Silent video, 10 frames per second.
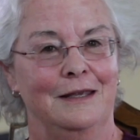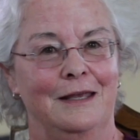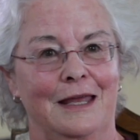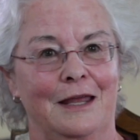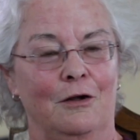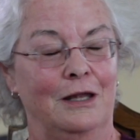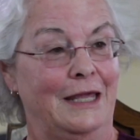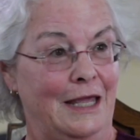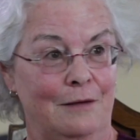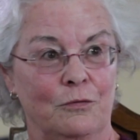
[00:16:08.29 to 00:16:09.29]
And all I
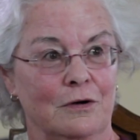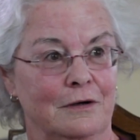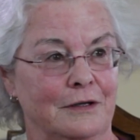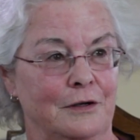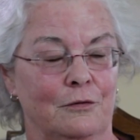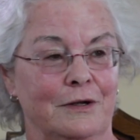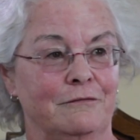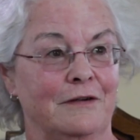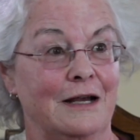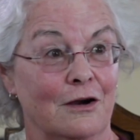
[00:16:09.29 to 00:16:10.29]
had were, you know,
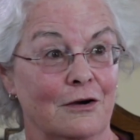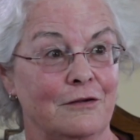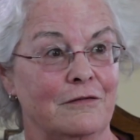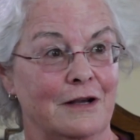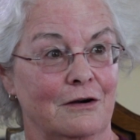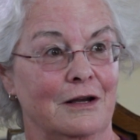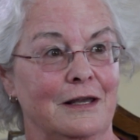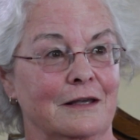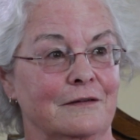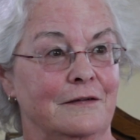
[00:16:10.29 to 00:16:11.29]
very,
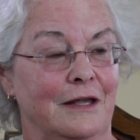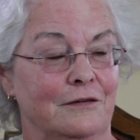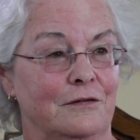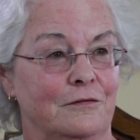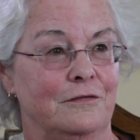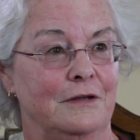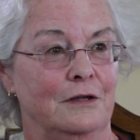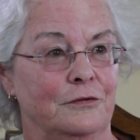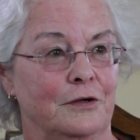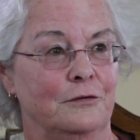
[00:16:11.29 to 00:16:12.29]
very extensive
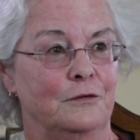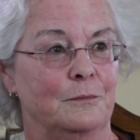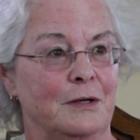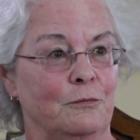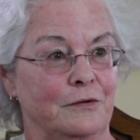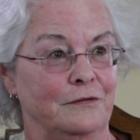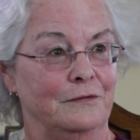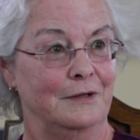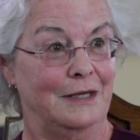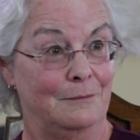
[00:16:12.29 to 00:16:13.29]
field notes, but it
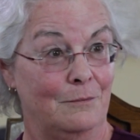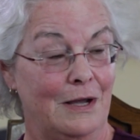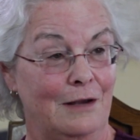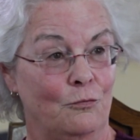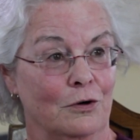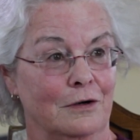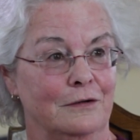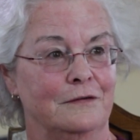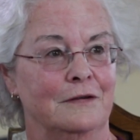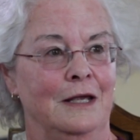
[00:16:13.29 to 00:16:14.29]
was in my
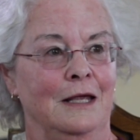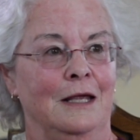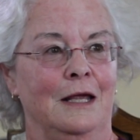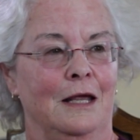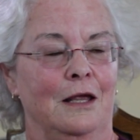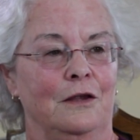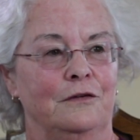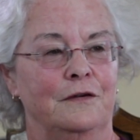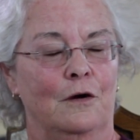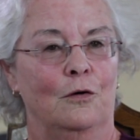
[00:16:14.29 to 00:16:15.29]
words.
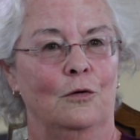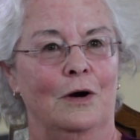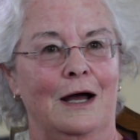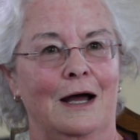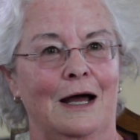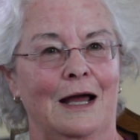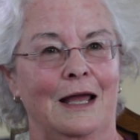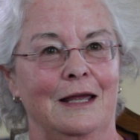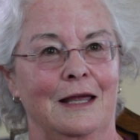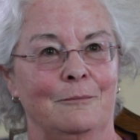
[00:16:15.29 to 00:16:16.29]
So
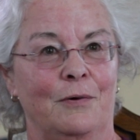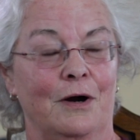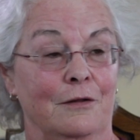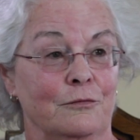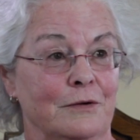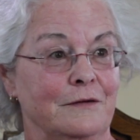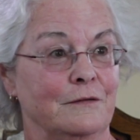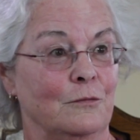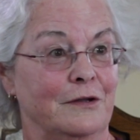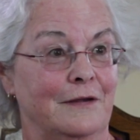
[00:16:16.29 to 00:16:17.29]
and part of the
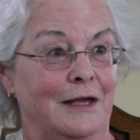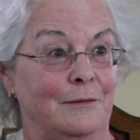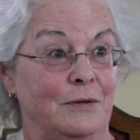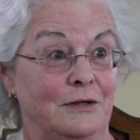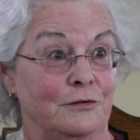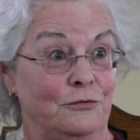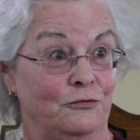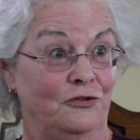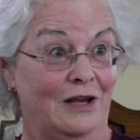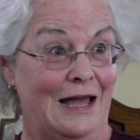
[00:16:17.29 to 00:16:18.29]
reason was I had been too
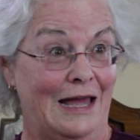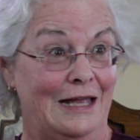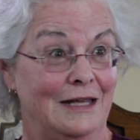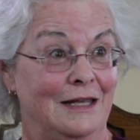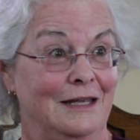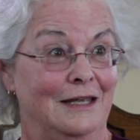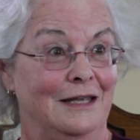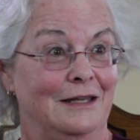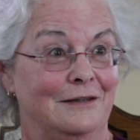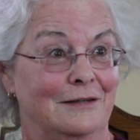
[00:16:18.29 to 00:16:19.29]
shy
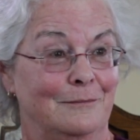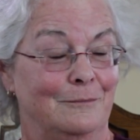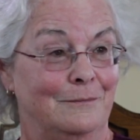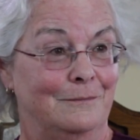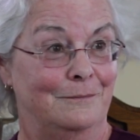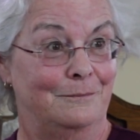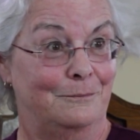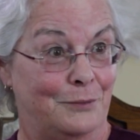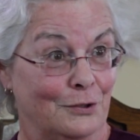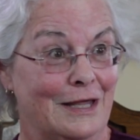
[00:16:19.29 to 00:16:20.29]
to
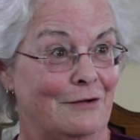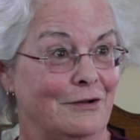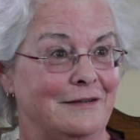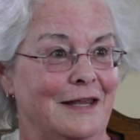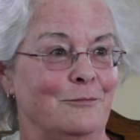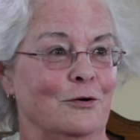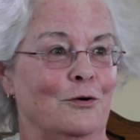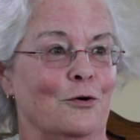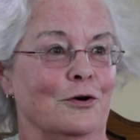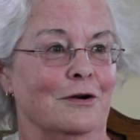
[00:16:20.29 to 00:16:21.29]
pull out a tape
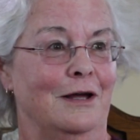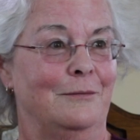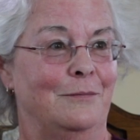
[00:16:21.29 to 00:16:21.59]
recorder on